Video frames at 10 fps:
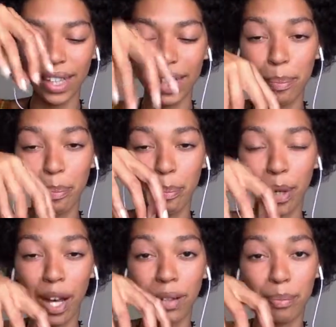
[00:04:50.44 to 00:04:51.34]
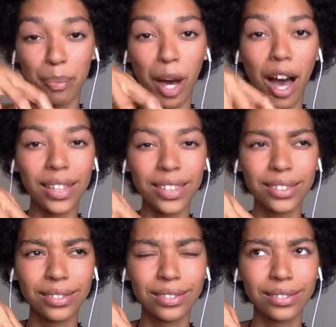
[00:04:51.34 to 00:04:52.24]
the po pollen
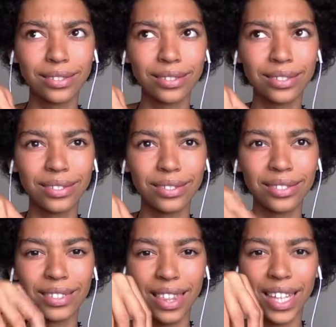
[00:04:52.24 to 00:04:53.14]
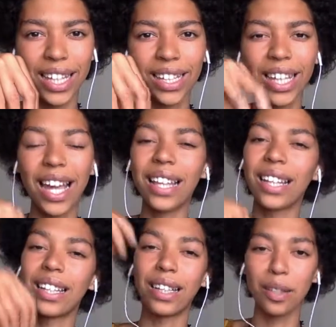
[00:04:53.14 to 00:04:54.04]
thing and
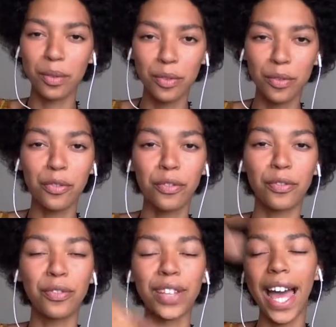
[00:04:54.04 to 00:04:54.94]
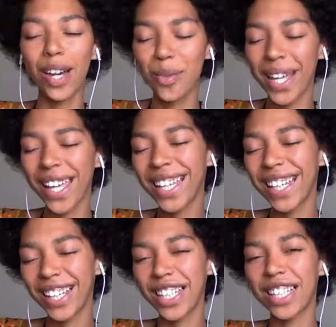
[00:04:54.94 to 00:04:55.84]
then they fly away,
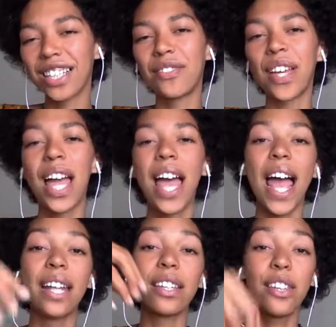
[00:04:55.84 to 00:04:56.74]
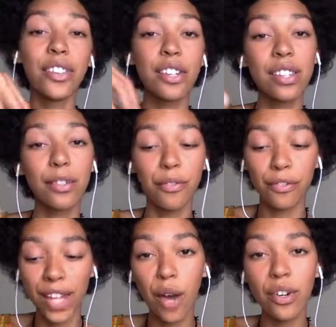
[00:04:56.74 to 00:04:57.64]
love. And then the
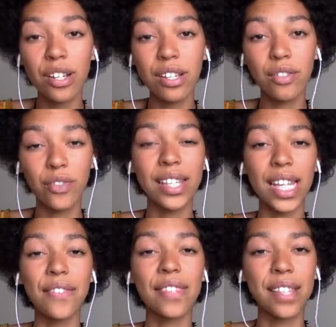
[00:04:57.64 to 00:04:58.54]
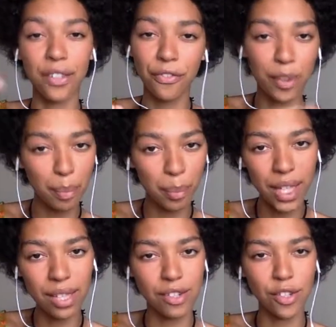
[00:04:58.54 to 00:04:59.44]
flowers receives different
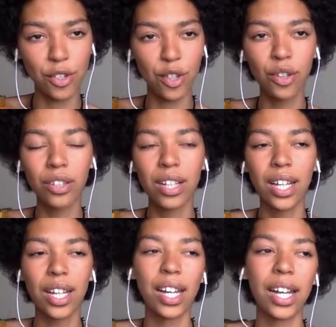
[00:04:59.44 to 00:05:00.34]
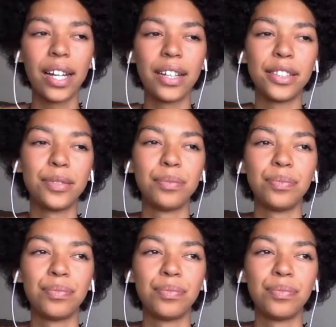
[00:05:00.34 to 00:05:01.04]
bees, you know? Um,